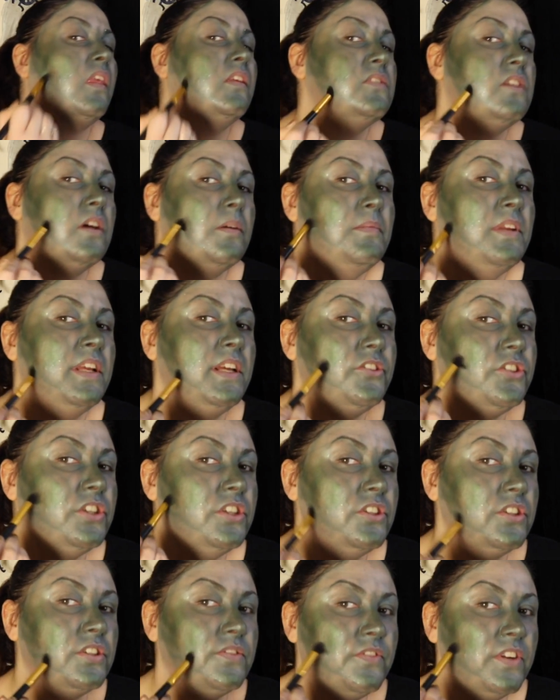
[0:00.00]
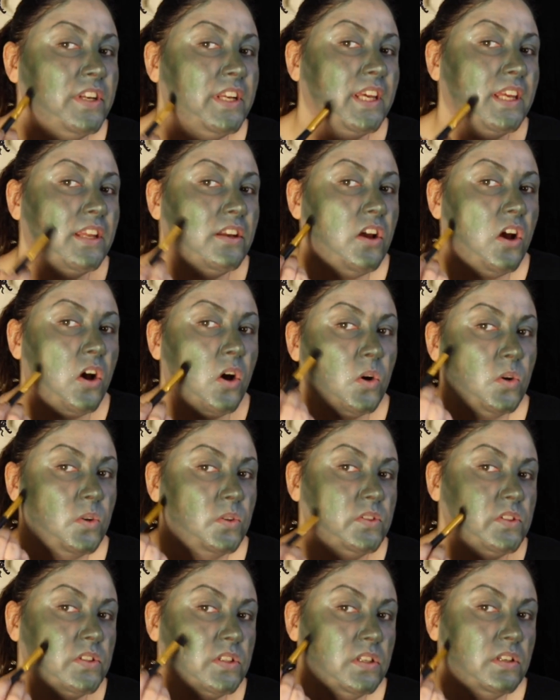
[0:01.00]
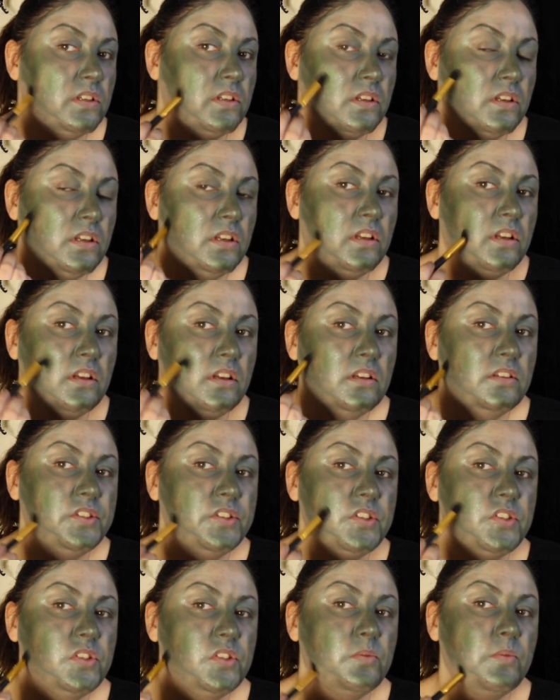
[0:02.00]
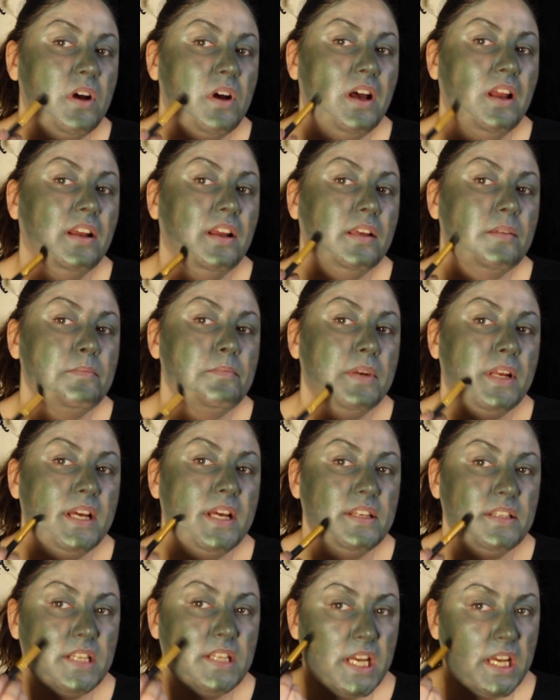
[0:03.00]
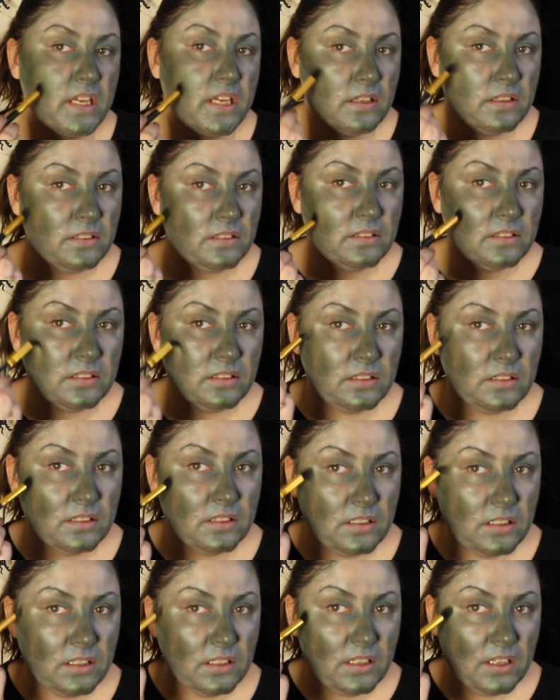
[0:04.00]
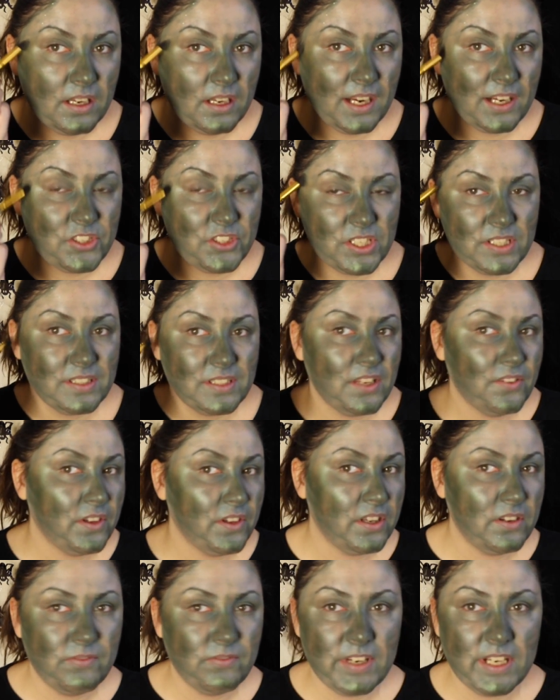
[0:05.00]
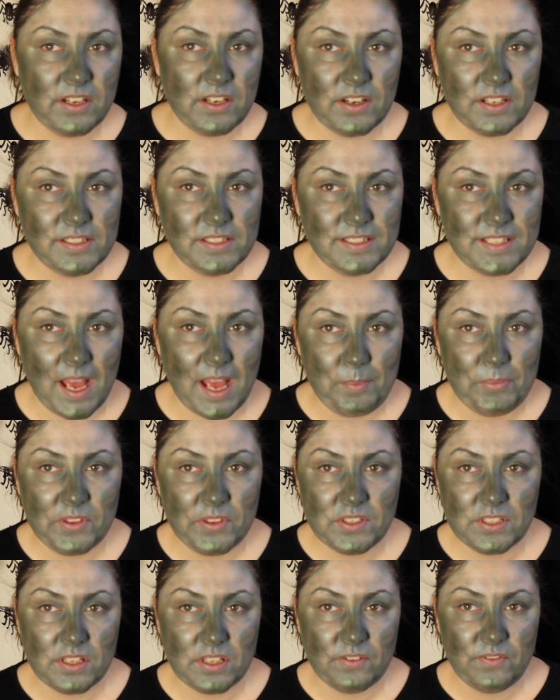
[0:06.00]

So I'm literally just filling in holes, just swirling and blending. And actually it's giving a really nice depth to the